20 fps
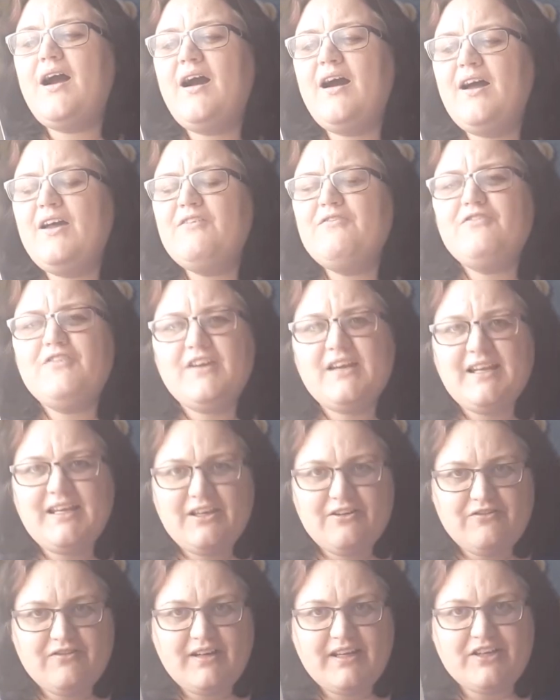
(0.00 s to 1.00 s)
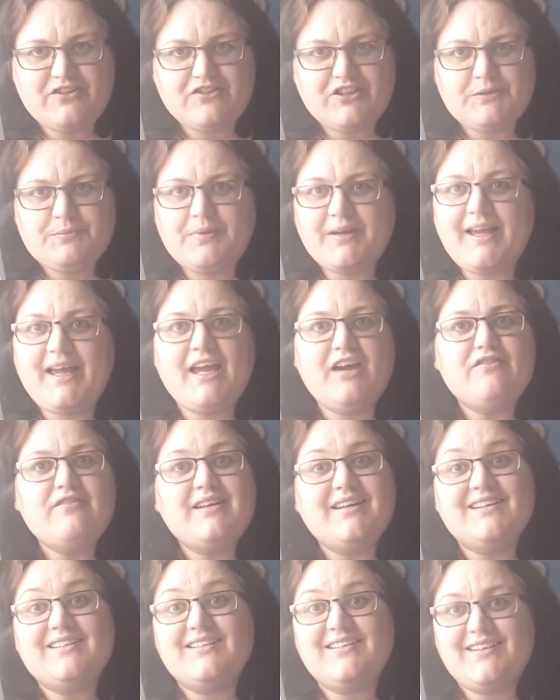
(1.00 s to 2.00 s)
I really, really enjoy this book. Hey, I
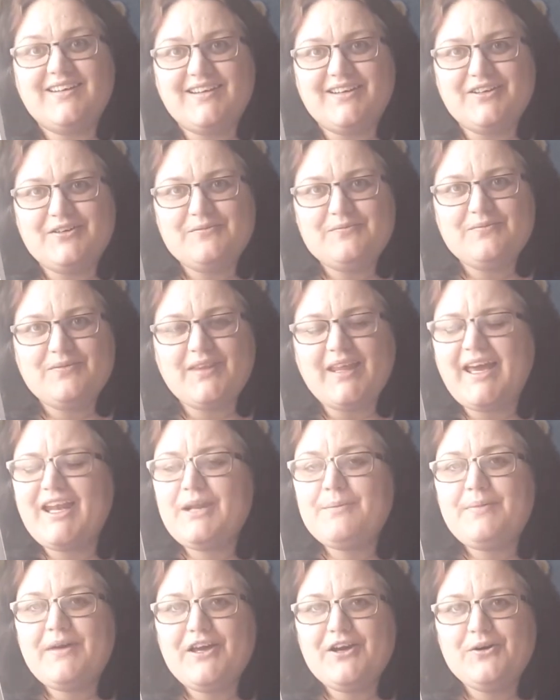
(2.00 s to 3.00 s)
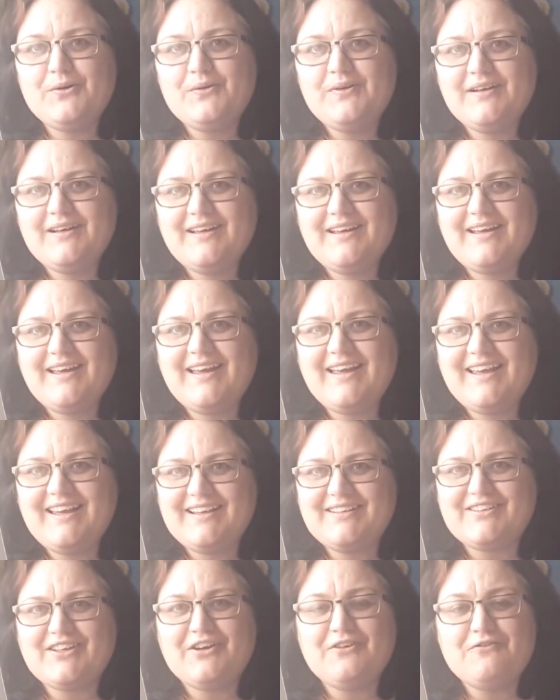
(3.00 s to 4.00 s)
read it the other day. Annabelle
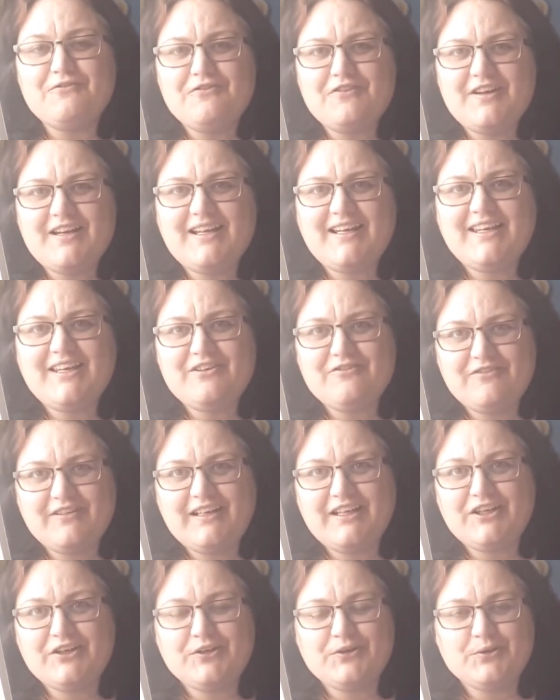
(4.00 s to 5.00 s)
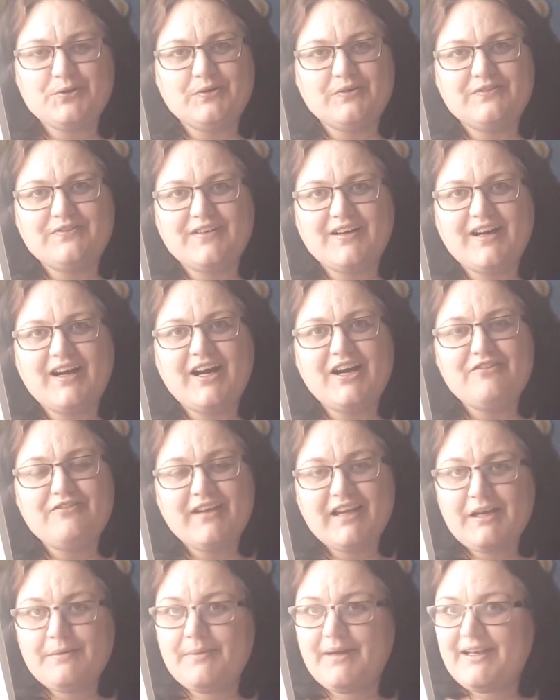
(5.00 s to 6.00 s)
is a really, really good author. I
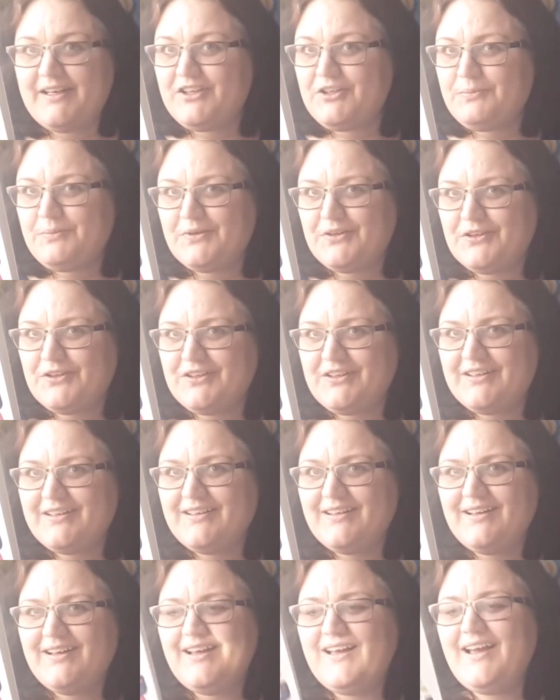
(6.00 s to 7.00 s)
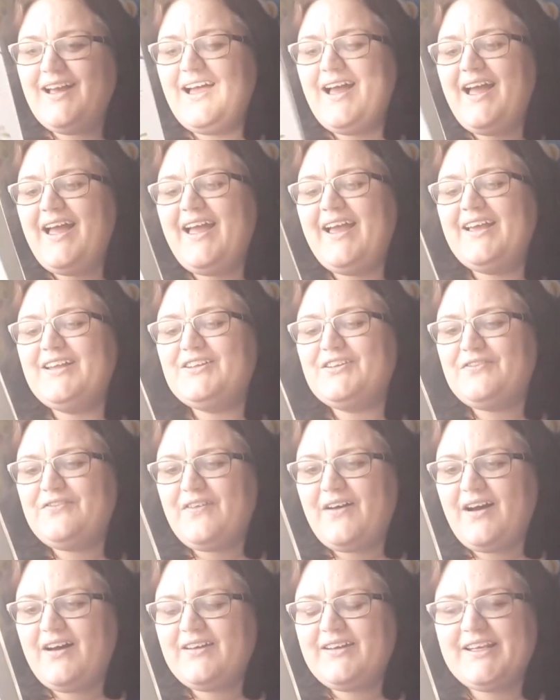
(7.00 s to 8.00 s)
recommend this book. It's
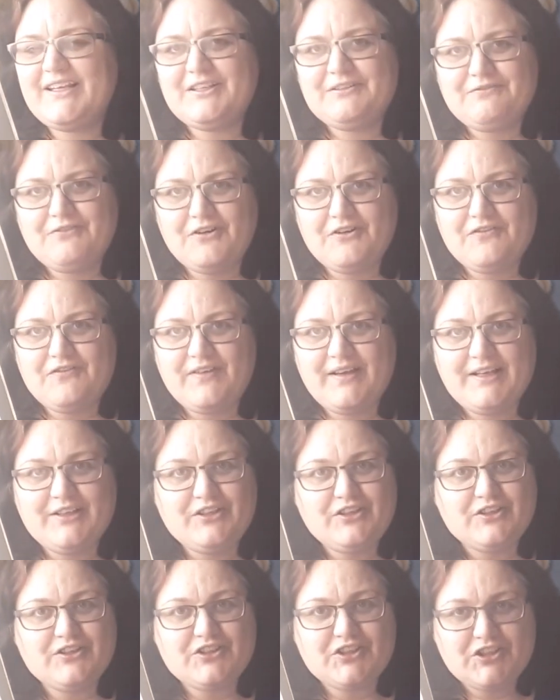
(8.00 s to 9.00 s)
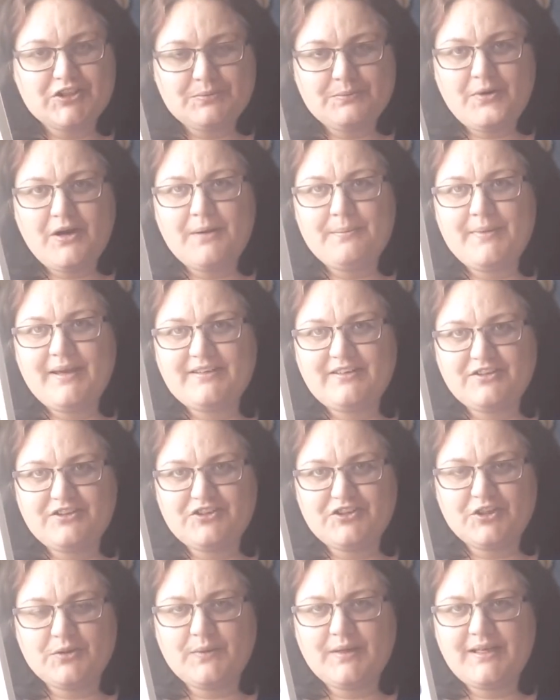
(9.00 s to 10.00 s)
fun, it's frothy, it's got a smart
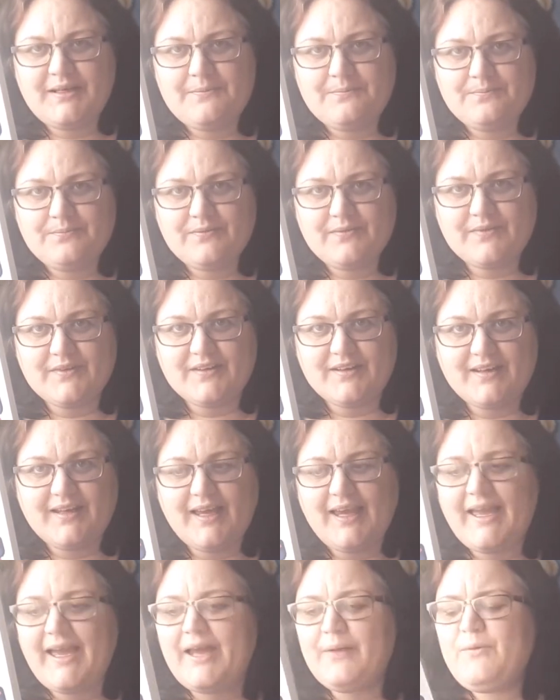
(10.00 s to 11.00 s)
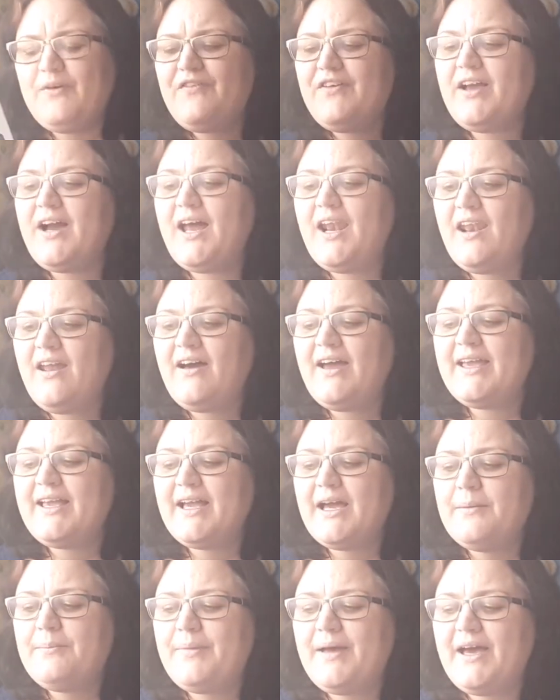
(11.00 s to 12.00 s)
message to it. Okay, and one thing I
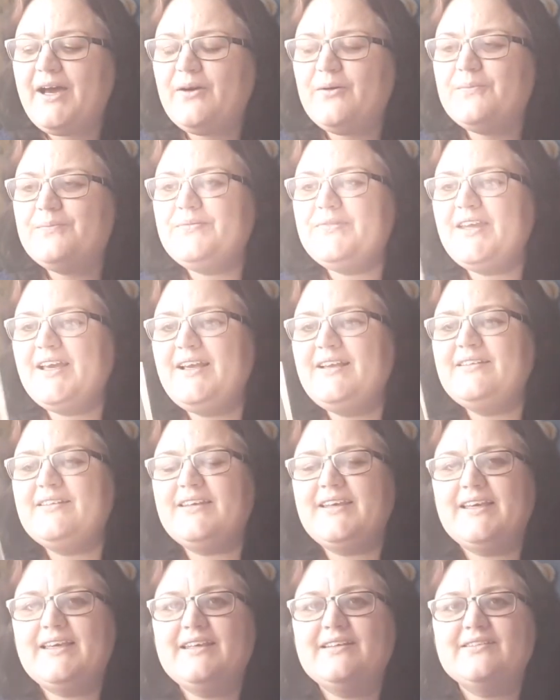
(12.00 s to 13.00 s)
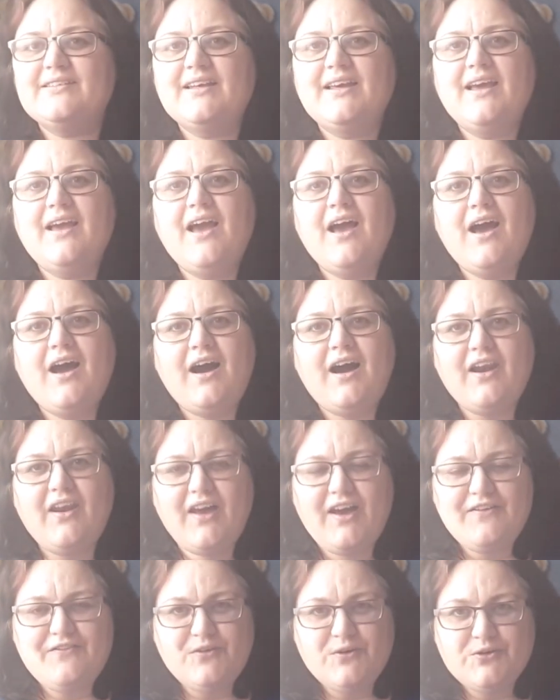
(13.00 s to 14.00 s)
like about Daisy is her
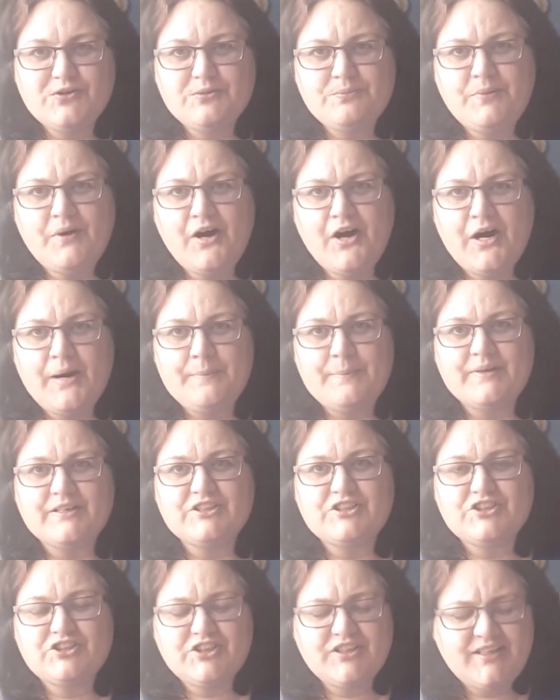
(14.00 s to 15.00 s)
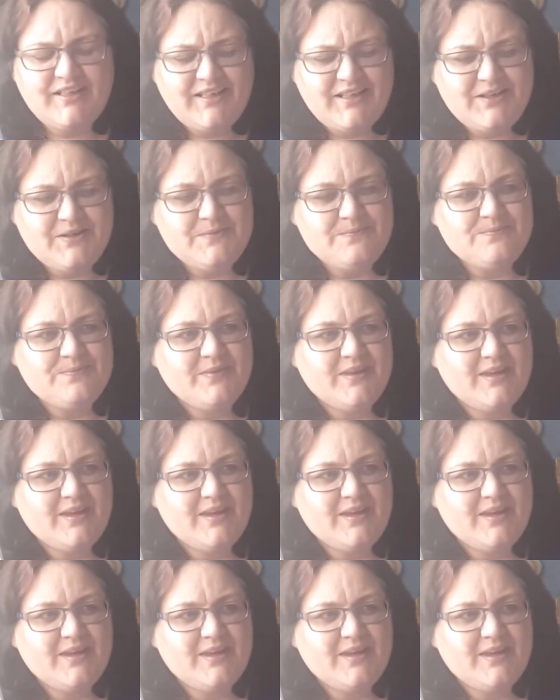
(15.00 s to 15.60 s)
life falls apart, but she